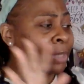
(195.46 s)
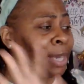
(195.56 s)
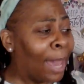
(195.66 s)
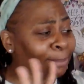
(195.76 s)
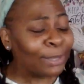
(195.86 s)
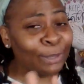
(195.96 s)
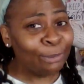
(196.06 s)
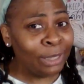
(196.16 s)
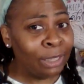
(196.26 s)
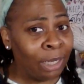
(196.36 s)

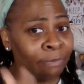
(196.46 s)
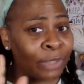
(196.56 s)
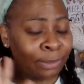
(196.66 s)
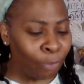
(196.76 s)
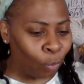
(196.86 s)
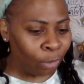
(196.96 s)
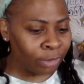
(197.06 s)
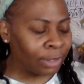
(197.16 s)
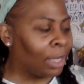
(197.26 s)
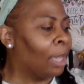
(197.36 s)
absolutely love
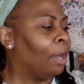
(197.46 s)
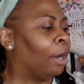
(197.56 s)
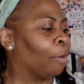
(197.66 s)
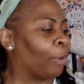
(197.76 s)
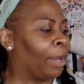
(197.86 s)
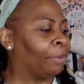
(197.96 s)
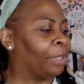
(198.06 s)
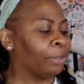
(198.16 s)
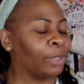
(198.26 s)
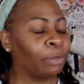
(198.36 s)
s'mores around
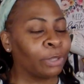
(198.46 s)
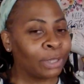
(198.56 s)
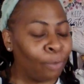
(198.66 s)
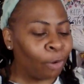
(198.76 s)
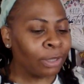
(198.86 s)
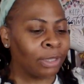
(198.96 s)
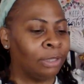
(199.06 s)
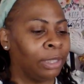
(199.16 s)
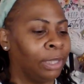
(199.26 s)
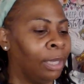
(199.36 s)
here. So the s'mores
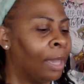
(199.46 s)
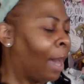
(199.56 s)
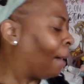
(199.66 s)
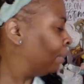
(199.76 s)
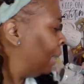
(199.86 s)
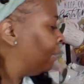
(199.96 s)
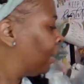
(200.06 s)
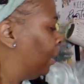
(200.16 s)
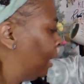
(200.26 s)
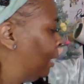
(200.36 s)
cookie, I believe the
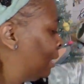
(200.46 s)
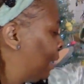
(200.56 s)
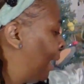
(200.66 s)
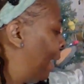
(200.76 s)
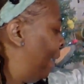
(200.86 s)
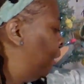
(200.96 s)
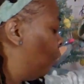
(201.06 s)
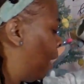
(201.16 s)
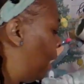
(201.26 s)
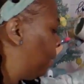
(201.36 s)
cookie is like a
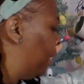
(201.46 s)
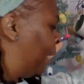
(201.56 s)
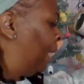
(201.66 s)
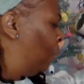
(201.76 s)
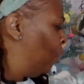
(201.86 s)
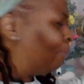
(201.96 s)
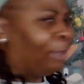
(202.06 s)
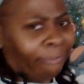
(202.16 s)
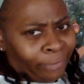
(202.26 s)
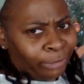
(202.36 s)
graham cookie, and it would
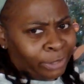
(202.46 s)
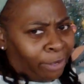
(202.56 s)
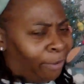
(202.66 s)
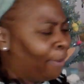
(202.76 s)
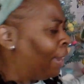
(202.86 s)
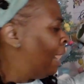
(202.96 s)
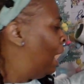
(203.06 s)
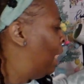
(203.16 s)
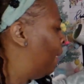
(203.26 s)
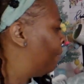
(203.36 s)
be first, y'all.
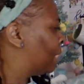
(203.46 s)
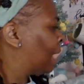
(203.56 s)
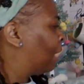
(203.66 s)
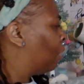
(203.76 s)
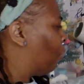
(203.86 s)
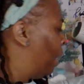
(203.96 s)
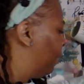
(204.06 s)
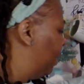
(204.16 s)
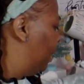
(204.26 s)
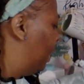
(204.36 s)
Um, it's like a
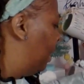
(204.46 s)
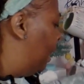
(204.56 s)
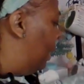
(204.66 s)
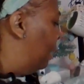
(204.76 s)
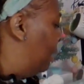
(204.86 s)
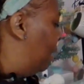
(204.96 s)
graham cookie, and it